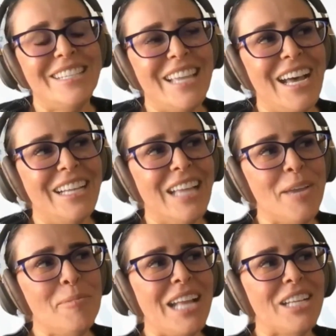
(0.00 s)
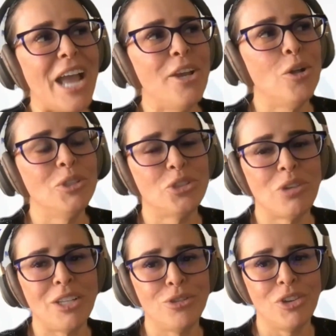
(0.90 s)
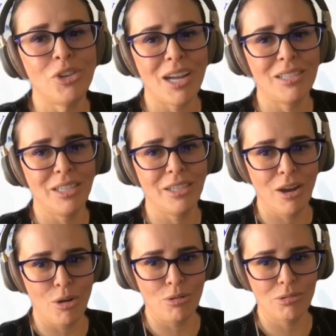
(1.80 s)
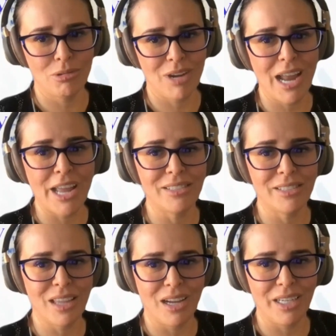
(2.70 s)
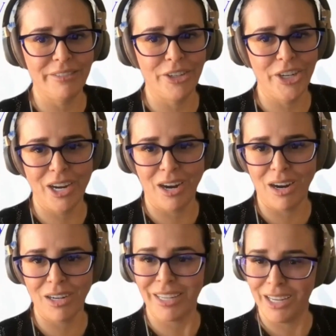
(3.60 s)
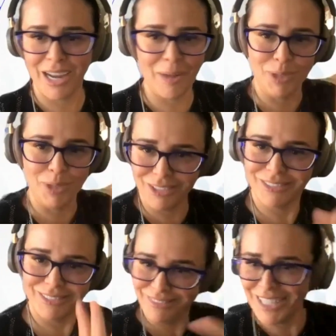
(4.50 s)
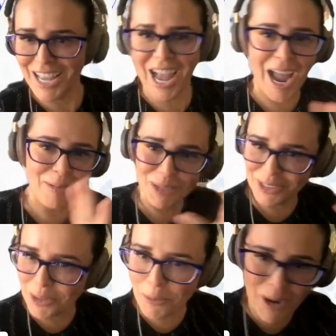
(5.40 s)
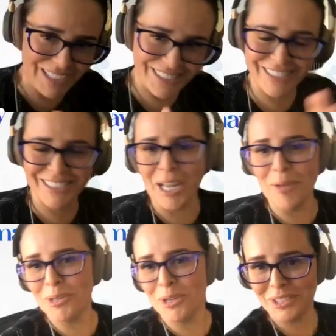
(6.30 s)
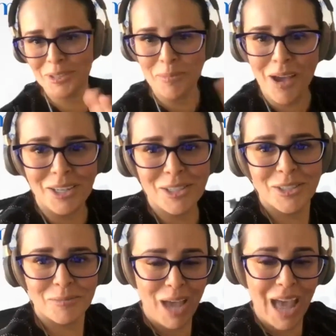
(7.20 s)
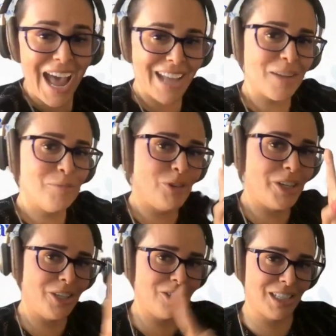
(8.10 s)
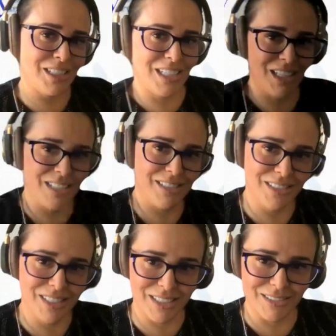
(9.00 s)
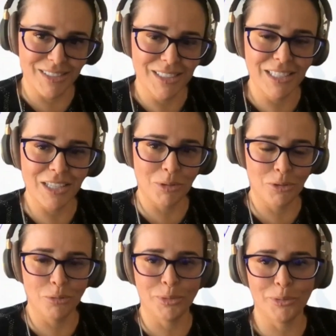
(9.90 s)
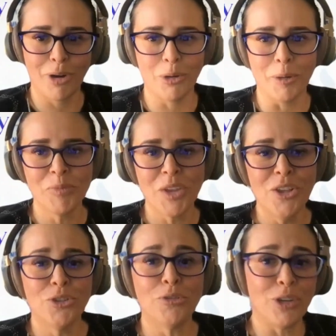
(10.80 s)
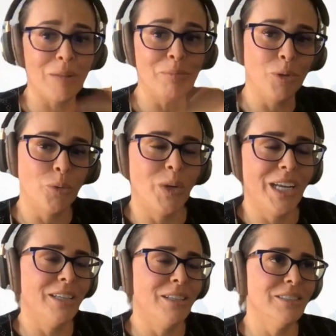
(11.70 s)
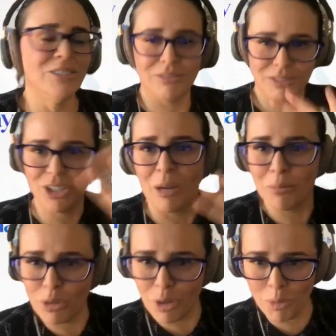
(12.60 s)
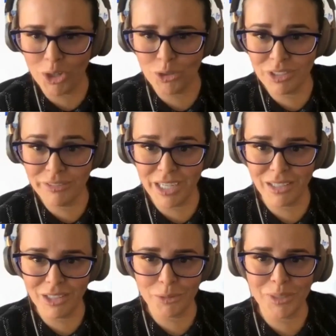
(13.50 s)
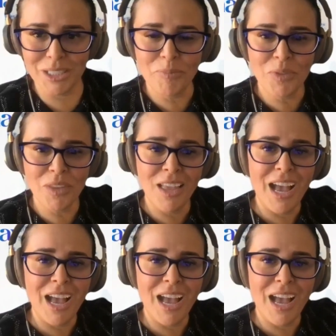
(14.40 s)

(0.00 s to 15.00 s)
is that, I always try to crack the code, right? I study very hard. Again, I'm not the wisest, I'm not the smartest, but I'm very good at analyzing data. That's my superpower. So for example, I'm going to deviate a little bit.